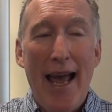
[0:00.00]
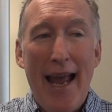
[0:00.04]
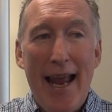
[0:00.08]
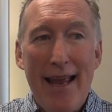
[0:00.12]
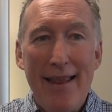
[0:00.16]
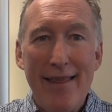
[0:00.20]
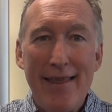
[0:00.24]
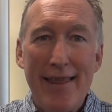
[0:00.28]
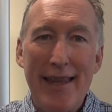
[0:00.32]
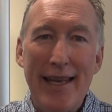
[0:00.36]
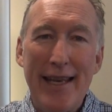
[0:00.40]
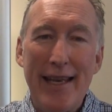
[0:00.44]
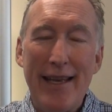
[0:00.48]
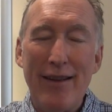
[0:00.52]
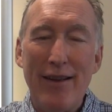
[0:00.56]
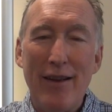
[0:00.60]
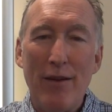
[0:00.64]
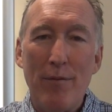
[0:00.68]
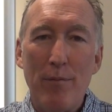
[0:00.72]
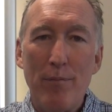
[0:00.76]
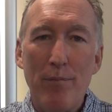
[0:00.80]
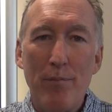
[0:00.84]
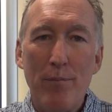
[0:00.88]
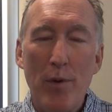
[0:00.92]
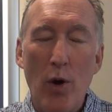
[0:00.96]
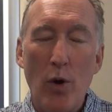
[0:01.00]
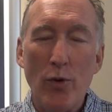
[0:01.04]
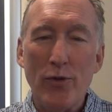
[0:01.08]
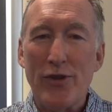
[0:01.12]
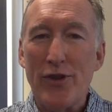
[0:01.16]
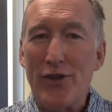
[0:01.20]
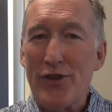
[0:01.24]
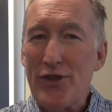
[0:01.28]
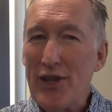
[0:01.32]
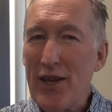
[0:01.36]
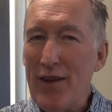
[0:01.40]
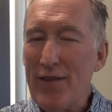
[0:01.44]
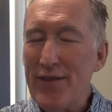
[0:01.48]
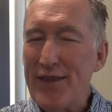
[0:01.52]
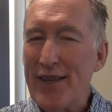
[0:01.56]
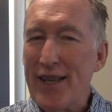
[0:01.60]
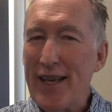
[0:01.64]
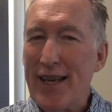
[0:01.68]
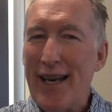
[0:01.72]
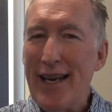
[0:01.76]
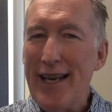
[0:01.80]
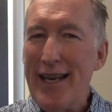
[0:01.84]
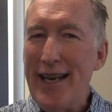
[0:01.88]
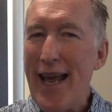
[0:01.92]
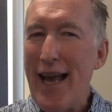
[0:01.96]
And then Moses gives the
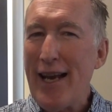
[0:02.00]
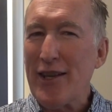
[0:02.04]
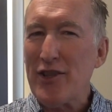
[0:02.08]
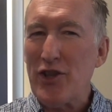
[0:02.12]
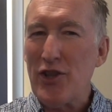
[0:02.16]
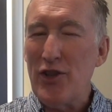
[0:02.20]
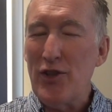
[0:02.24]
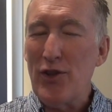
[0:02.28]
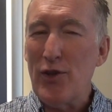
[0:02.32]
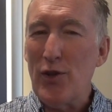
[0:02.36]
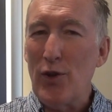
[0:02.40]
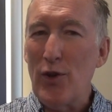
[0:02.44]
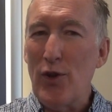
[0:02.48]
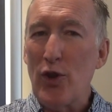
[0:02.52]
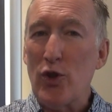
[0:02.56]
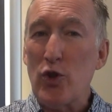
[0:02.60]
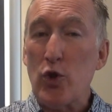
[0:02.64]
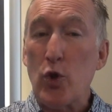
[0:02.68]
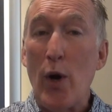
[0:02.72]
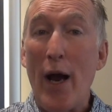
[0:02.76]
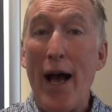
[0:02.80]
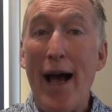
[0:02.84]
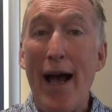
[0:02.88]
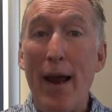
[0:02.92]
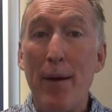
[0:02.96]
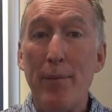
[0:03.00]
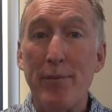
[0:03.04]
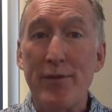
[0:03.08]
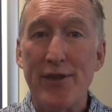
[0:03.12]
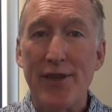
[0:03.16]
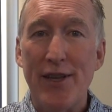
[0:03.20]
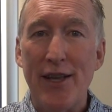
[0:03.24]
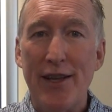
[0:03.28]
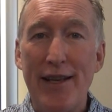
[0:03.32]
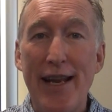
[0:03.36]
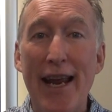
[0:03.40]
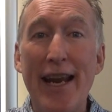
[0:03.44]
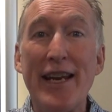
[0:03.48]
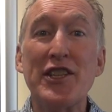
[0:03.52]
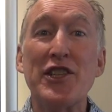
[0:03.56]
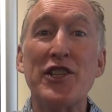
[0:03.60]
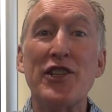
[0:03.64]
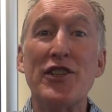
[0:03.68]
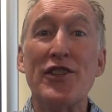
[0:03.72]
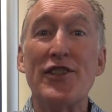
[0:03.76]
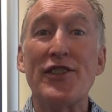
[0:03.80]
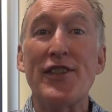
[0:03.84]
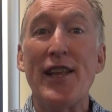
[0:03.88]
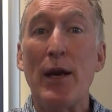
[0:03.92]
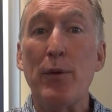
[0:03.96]
connection to the tribes, the
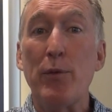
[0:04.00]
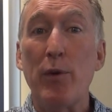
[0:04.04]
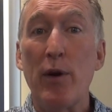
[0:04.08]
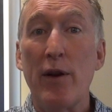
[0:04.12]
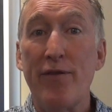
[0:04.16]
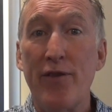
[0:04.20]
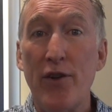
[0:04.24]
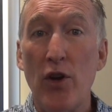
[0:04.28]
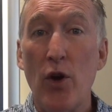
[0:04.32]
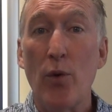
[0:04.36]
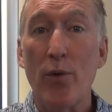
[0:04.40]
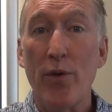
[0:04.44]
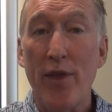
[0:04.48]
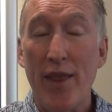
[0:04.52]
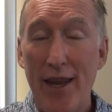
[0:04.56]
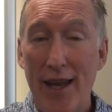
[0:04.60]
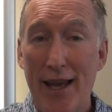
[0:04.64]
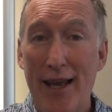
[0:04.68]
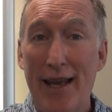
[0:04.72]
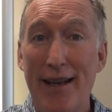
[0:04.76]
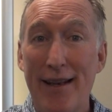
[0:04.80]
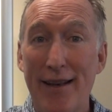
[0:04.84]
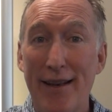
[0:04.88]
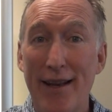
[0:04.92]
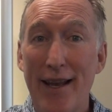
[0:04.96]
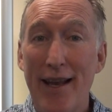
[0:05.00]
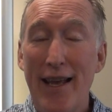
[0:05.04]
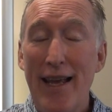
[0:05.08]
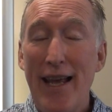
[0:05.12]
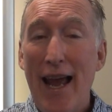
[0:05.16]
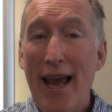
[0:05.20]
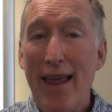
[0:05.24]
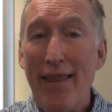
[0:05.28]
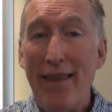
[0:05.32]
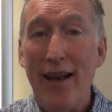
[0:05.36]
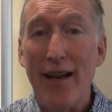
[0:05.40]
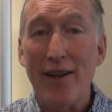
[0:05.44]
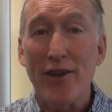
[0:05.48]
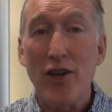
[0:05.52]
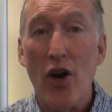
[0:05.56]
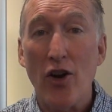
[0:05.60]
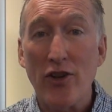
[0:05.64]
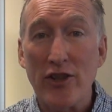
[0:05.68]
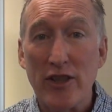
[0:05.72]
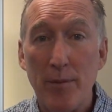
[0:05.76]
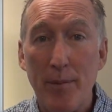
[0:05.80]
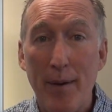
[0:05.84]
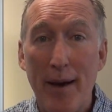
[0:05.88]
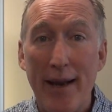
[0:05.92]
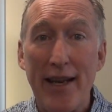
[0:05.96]
nations they would have known then. And then it
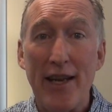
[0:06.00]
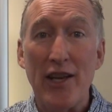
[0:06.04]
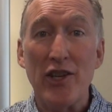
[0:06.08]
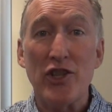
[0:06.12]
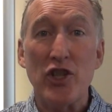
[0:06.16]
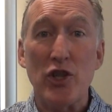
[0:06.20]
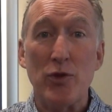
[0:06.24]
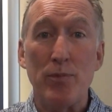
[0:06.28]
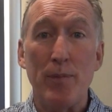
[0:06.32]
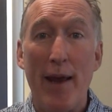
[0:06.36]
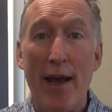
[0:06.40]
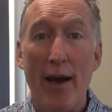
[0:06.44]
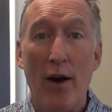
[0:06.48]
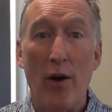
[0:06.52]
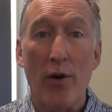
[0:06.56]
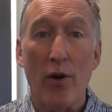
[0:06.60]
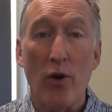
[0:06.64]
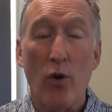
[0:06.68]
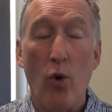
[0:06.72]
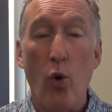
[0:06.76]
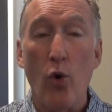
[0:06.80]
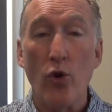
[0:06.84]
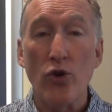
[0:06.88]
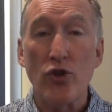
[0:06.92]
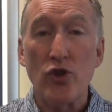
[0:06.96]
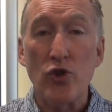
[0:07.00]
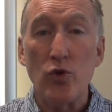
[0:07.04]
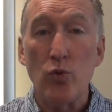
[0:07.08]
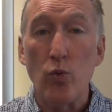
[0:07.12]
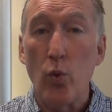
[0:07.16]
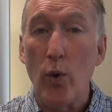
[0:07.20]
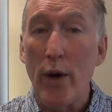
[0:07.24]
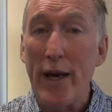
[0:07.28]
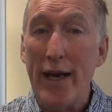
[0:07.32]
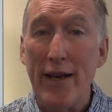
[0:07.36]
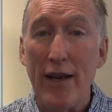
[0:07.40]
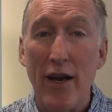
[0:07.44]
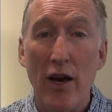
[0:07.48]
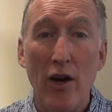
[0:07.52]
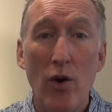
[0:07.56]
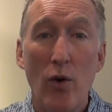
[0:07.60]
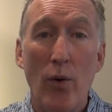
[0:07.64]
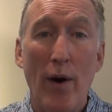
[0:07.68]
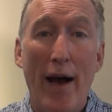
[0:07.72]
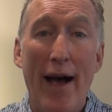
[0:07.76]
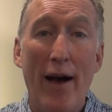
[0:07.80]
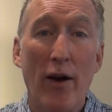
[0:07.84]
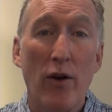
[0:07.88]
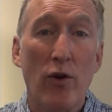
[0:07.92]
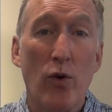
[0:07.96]
talks about Ishmael. And of course, we
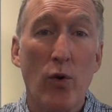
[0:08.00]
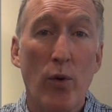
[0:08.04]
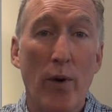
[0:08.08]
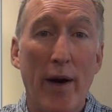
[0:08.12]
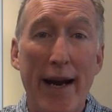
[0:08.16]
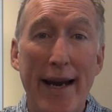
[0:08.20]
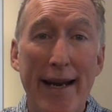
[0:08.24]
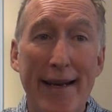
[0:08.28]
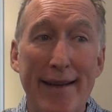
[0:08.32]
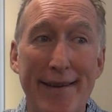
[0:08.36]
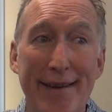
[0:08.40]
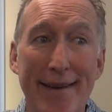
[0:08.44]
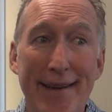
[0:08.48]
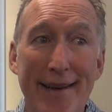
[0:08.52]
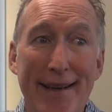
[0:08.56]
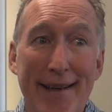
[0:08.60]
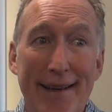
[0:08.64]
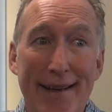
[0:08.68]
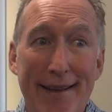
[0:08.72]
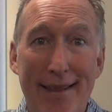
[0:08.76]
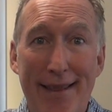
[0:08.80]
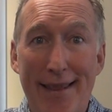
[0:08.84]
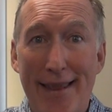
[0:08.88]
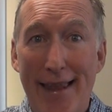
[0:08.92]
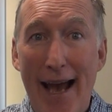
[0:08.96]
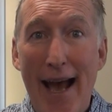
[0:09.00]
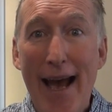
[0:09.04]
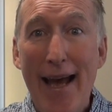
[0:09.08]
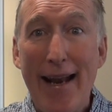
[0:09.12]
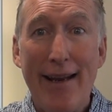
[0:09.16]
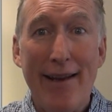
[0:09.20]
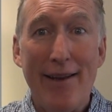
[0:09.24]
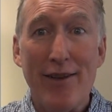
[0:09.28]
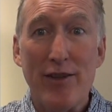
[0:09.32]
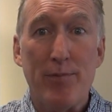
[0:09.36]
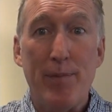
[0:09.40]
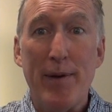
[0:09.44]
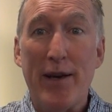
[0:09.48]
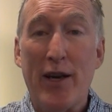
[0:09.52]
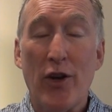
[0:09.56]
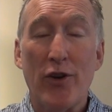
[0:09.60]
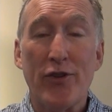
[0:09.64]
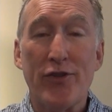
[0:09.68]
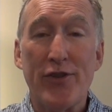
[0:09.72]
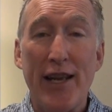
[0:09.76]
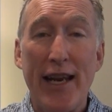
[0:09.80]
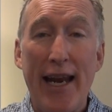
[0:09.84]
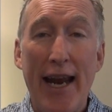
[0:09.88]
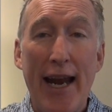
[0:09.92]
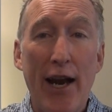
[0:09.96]
know how great that is
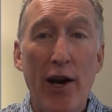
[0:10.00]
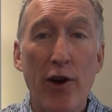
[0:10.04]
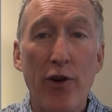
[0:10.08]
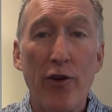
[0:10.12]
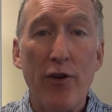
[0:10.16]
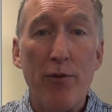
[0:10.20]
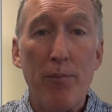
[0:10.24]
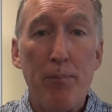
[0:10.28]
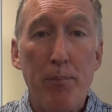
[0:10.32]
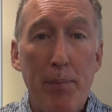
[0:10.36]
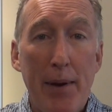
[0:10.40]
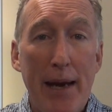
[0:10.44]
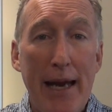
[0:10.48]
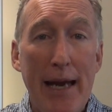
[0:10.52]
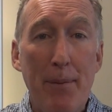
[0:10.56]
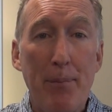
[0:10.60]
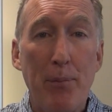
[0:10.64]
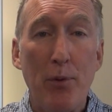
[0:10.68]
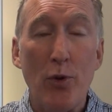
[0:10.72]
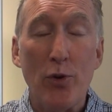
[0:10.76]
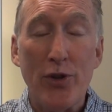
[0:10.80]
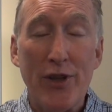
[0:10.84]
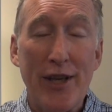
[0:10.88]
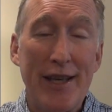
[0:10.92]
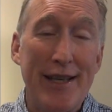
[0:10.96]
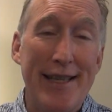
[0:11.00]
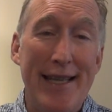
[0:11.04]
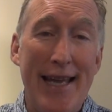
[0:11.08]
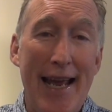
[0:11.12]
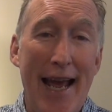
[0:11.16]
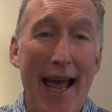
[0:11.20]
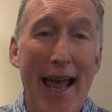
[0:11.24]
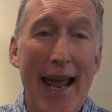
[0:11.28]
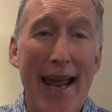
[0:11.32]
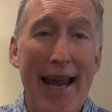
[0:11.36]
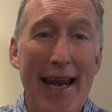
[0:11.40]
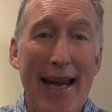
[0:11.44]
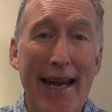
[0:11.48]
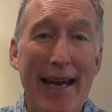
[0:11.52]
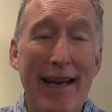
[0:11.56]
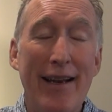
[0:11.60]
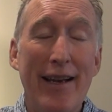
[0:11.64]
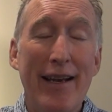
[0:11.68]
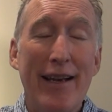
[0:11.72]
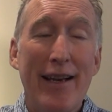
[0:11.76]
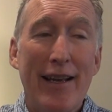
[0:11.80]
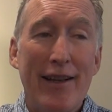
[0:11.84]
because the Arab people today